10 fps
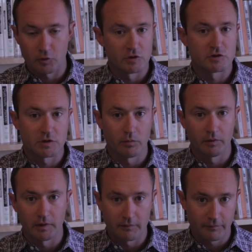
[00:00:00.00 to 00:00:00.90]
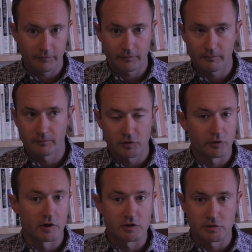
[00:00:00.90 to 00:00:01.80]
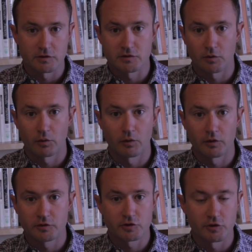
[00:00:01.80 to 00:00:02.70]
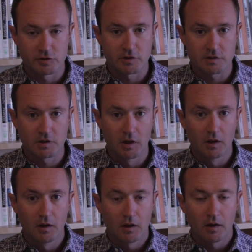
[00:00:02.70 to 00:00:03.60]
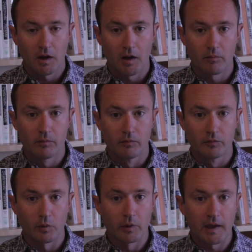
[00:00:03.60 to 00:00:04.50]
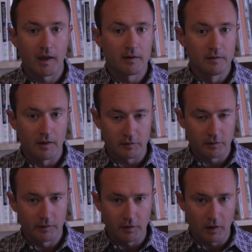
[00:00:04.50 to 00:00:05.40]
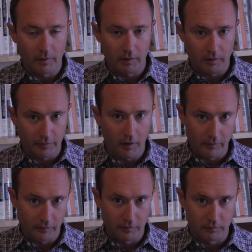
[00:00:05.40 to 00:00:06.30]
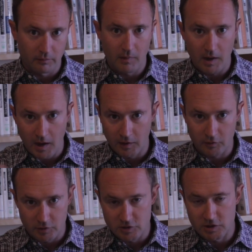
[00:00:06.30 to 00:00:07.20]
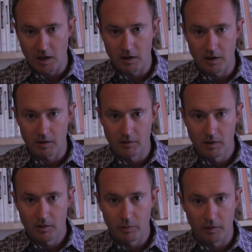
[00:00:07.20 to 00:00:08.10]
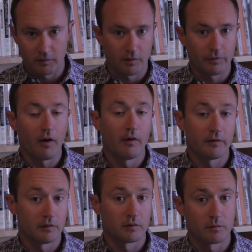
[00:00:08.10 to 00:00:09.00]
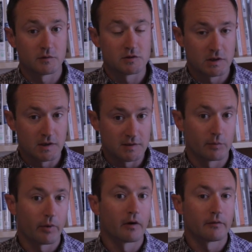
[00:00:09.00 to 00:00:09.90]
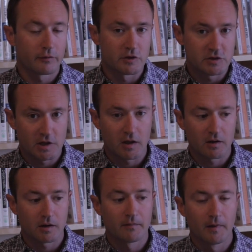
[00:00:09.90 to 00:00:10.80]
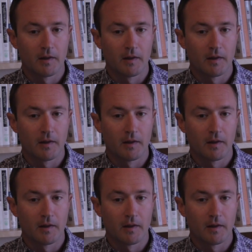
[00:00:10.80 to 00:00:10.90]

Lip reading: Christian belief structures or churches. So we can't necessarily talk about Catholicism and Christianity because Catholicism is a part of Christianity.